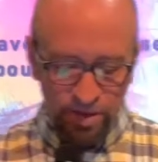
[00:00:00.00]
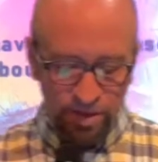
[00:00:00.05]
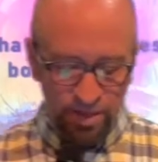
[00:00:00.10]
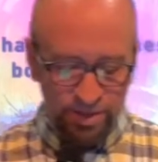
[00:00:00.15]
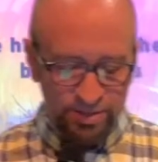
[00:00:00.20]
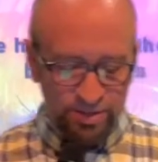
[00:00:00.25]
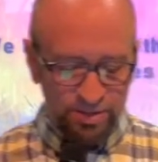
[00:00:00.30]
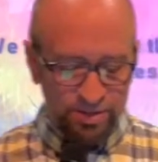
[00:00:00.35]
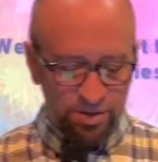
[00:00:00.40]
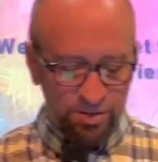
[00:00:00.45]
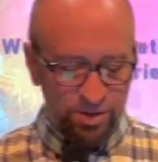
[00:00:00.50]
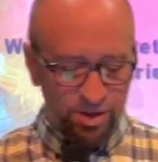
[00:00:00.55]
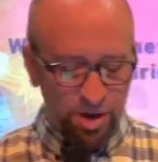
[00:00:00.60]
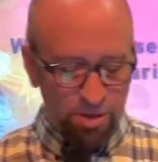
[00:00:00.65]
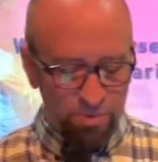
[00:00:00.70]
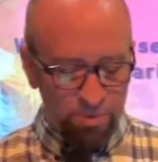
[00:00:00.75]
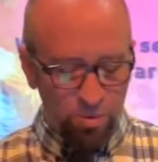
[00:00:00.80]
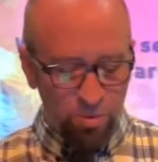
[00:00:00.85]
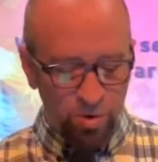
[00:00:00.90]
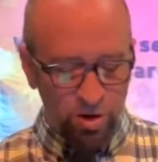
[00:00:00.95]
This is the
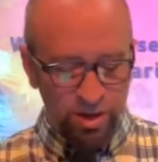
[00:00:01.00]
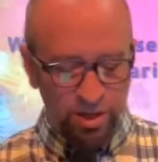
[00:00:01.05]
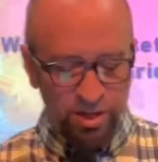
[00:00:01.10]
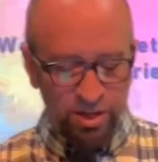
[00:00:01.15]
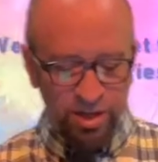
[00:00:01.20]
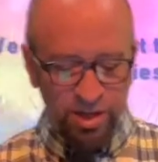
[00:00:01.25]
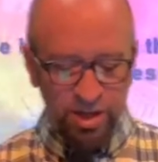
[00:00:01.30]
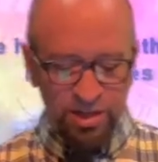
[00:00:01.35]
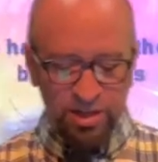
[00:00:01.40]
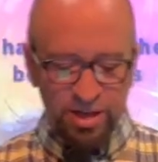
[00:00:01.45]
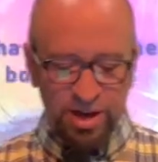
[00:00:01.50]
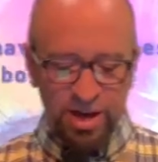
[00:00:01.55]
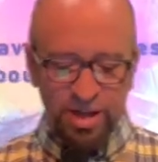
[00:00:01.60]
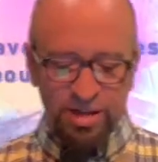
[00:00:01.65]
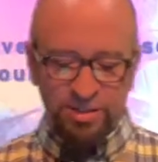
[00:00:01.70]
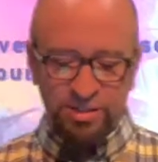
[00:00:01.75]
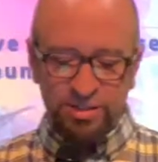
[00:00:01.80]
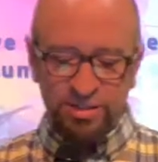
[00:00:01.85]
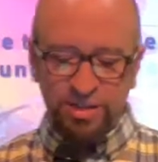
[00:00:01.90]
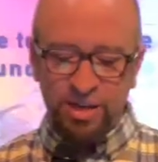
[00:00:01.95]
number one thing that
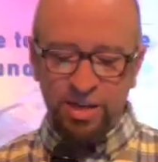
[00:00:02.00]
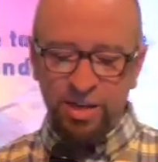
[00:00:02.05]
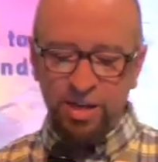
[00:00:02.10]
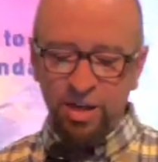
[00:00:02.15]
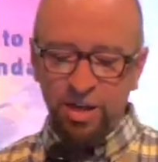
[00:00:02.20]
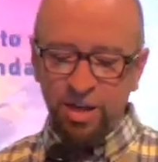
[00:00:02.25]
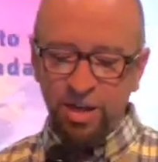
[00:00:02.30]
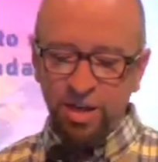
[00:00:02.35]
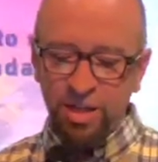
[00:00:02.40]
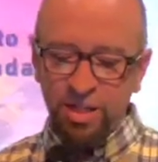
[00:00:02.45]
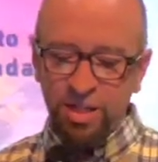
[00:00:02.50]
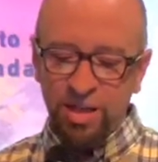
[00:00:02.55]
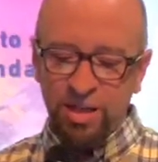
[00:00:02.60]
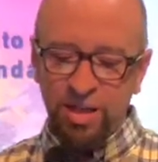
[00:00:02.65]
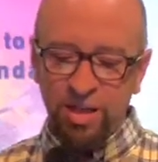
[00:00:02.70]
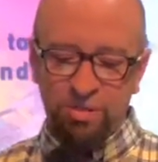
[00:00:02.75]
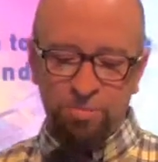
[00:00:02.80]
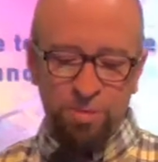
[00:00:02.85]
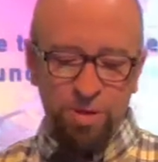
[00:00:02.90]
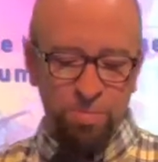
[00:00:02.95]
I see that
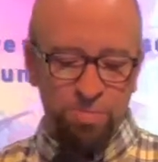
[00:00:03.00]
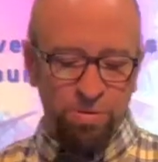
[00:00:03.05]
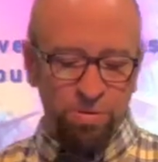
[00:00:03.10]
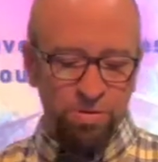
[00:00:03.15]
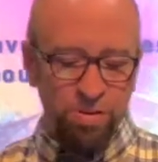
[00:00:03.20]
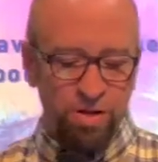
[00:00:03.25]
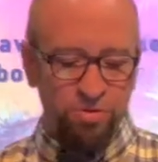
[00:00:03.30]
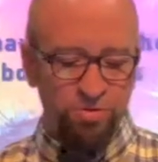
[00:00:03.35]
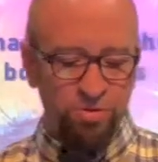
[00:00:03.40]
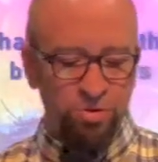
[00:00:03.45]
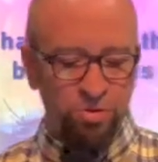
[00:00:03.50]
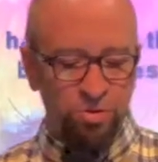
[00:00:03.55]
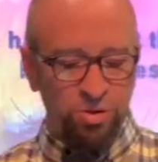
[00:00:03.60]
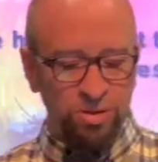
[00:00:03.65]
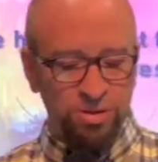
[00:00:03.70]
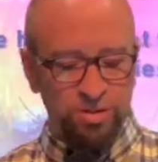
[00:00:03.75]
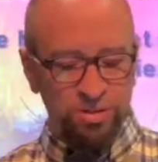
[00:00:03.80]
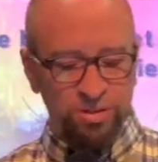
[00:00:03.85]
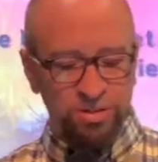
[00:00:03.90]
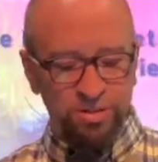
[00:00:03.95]
gets people off
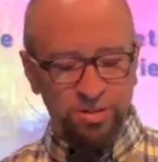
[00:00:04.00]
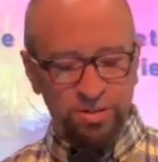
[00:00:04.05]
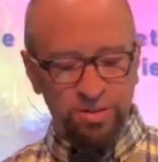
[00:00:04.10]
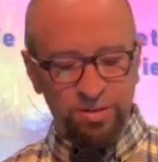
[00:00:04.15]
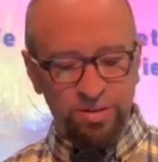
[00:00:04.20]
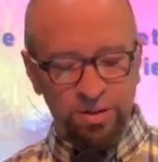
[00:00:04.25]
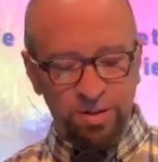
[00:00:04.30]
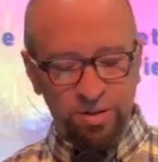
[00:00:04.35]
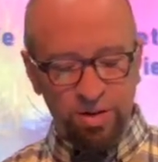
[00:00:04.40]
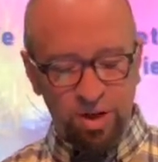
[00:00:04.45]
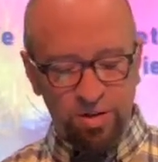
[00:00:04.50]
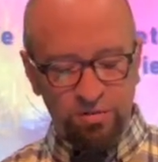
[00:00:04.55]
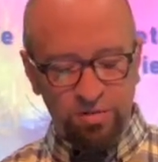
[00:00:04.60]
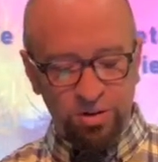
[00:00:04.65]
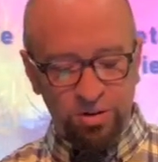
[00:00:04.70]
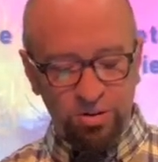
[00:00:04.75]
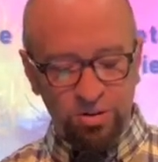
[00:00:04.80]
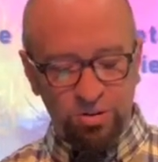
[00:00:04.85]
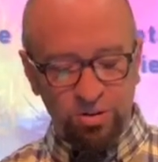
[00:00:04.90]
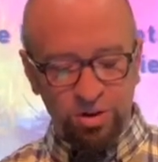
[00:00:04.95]
courses, off
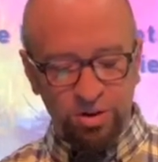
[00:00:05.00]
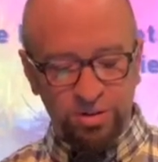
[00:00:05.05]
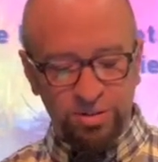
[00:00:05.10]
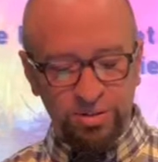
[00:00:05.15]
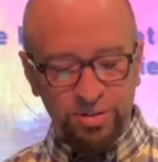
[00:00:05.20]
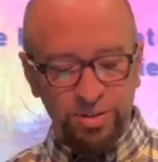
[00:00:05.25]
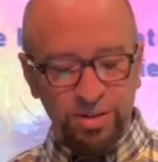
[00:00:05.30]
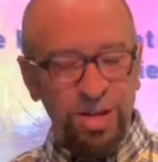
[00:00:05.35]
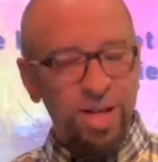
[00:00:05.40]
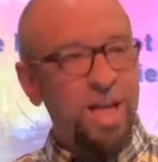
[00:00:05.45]
their course.